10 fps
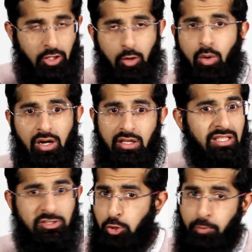you know what,
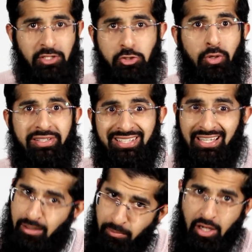there's too much choice
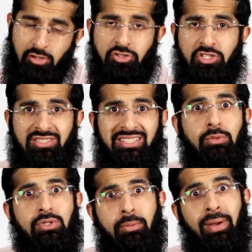here, might as well just
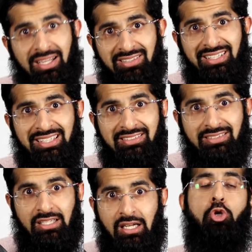stick with the
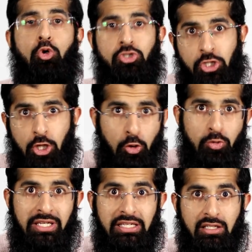magazines. George
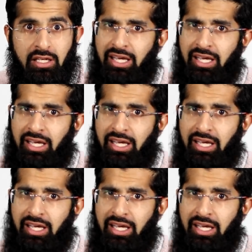Clooney,